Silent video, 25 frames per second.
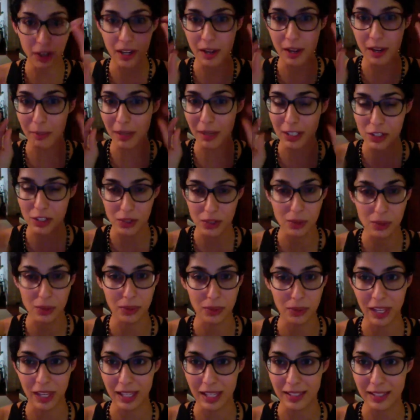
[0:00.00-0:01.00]
and my two
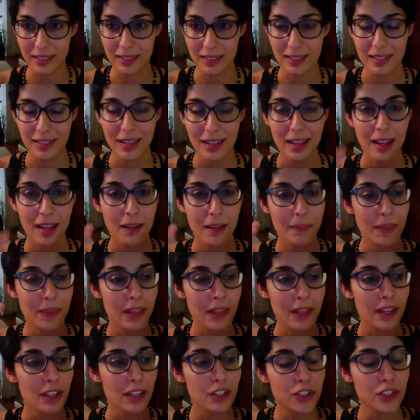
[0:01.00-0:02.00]
things
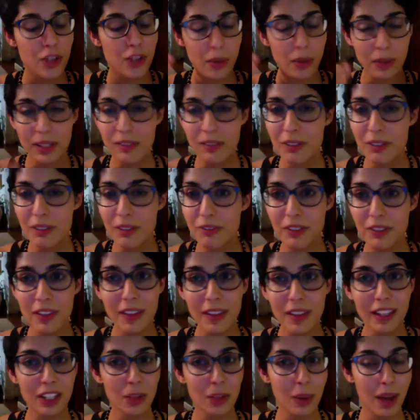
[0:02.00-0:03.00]
don't even feel
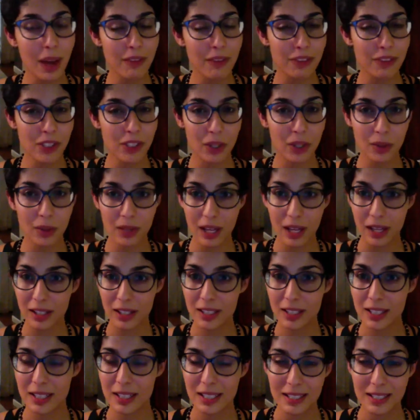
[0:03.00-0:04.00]
like you have to go down
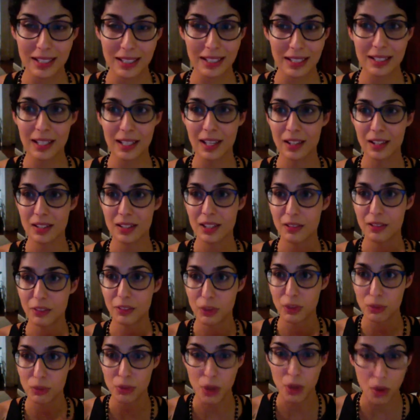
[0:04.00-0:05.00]
into the details if
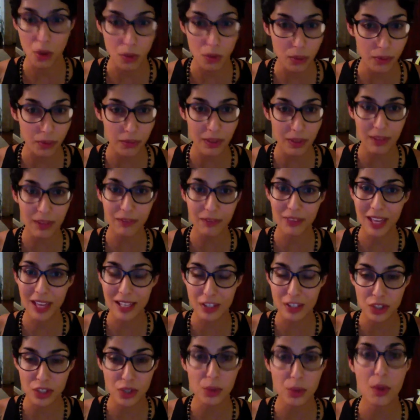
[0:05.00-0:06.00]
you don't if
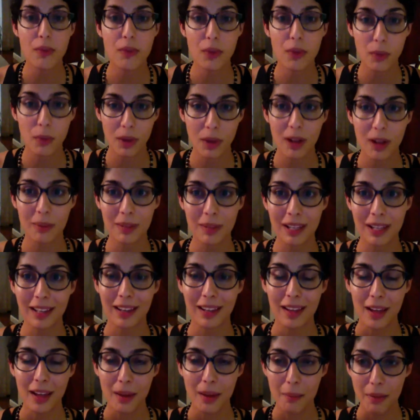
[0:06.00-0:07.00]
that's too overwhelming
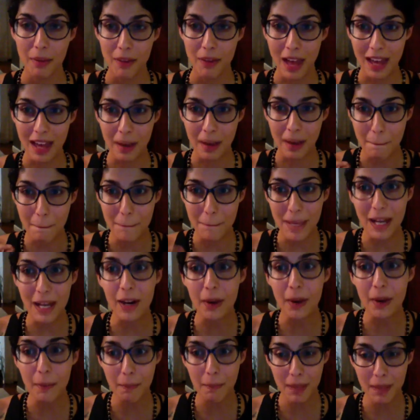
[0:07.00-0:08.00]
but at a
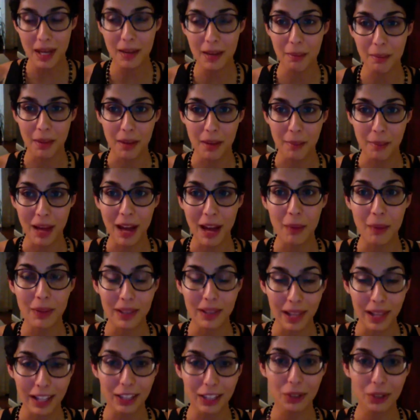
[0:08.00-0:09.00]
bare minimum i
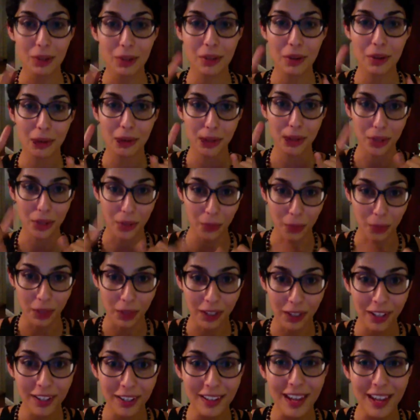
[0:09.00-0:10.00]
would like you to know your
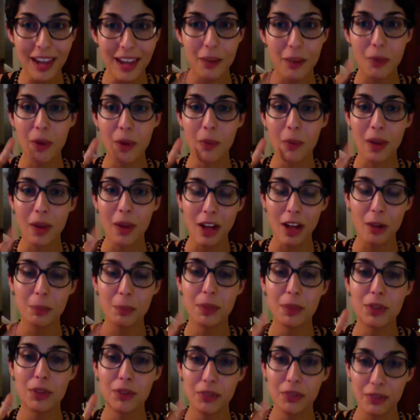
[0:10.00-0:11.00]
word and what will help
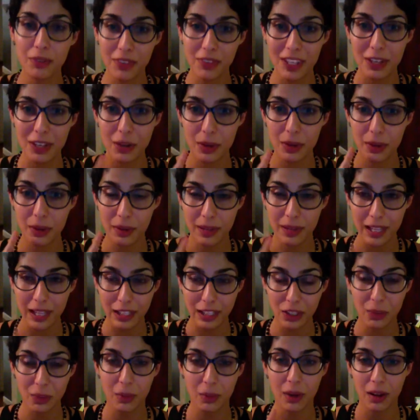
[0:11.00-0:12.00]
you feel like
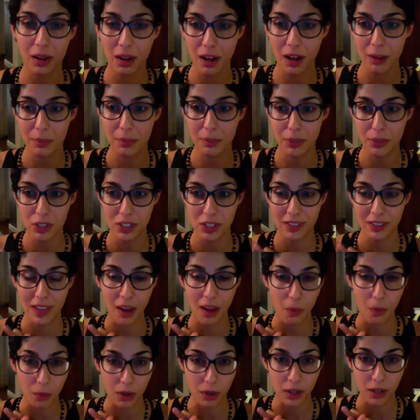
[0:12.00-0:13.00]
you are accomplishing
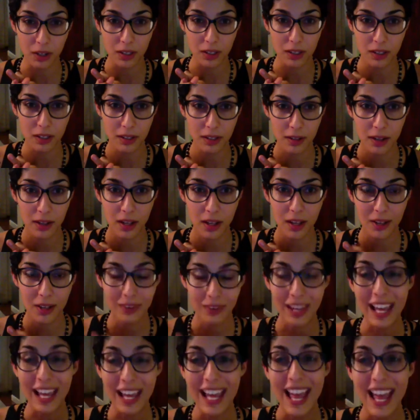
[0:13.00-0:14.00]
that word
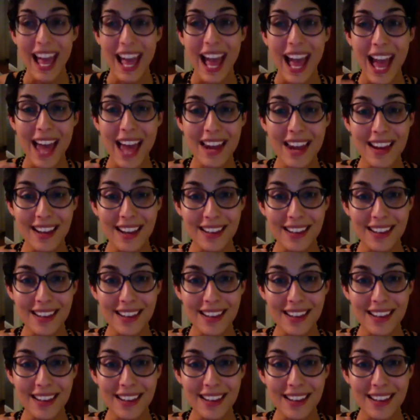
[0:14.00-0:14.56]
okay and